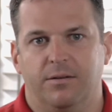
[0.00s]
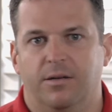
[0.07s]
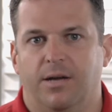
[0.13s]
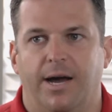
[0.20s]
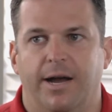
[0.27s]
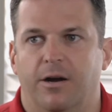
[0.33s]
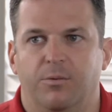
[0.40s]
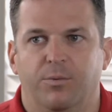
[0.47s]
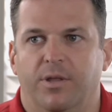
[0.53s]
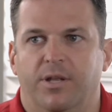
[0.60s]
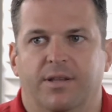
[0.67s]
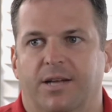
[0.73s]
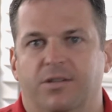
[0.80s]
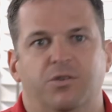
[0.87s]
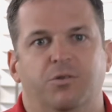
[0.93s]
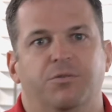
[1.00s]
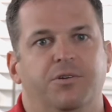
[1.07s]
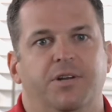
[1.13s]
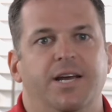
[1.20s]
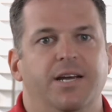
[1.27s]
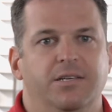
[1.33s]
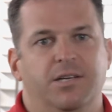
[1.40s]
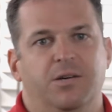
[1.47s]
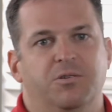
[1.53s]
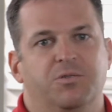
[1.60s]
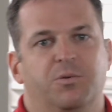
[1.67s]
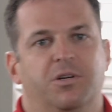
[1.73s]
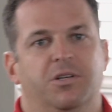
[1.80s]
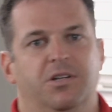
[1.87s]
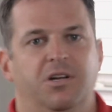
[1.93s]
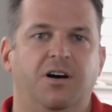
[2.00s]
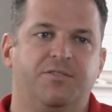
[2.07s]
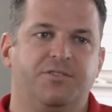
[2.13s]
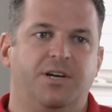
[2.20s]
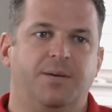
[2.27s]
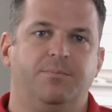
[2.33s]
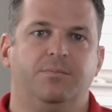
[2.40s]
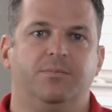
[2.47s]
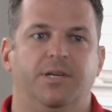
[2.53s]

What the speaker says: hired within like 2 or 3 days. I was working at the golf shop.